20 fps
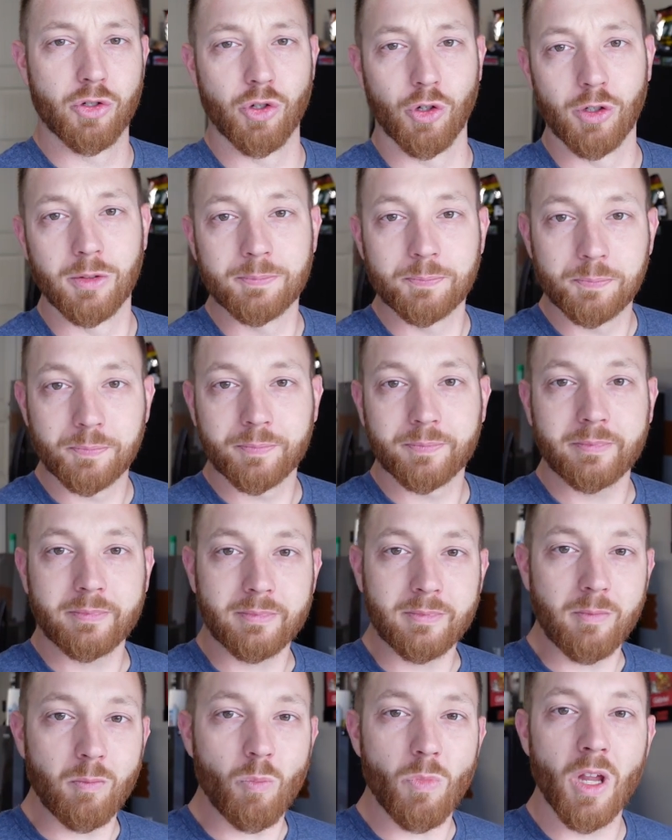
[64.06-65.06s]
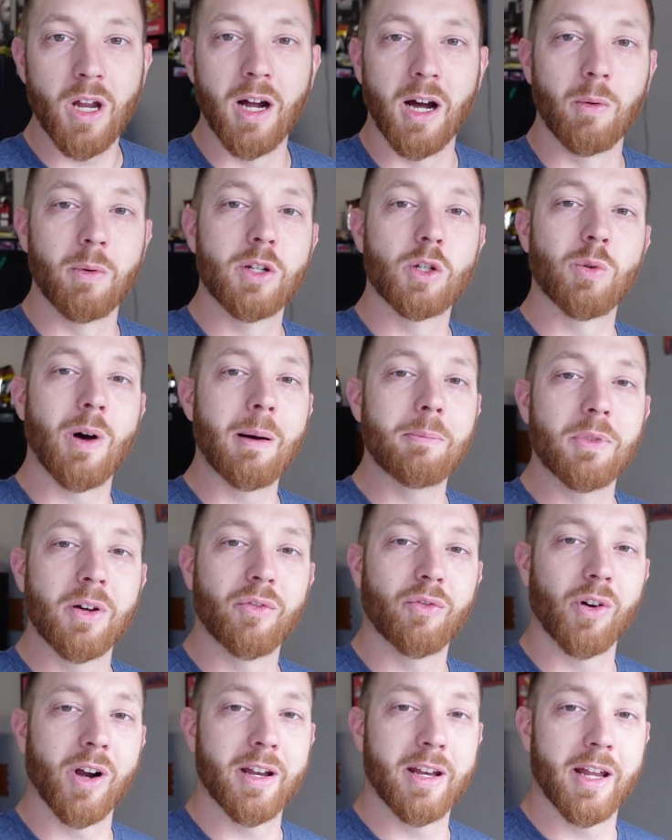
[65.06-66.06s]
sure, we swapped the
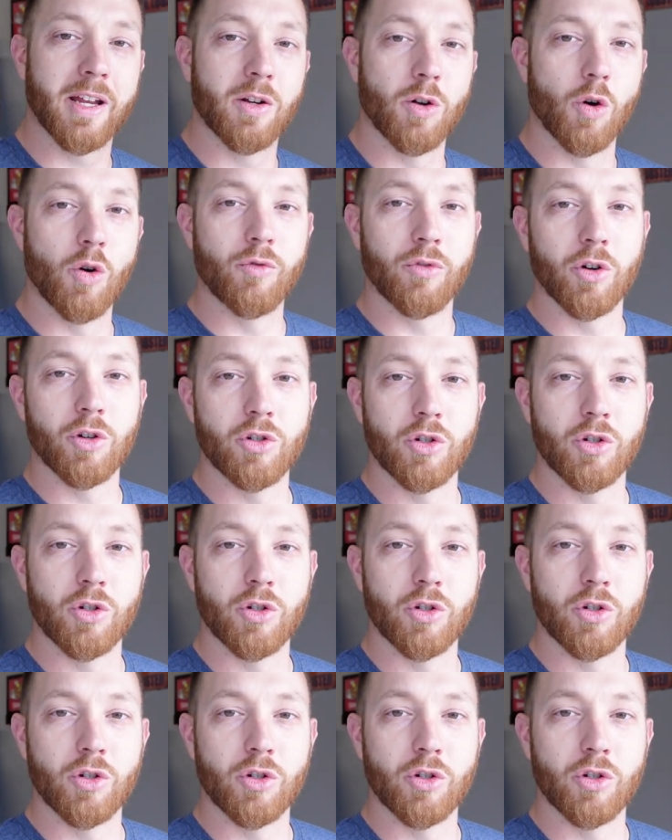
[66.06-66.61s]
front end over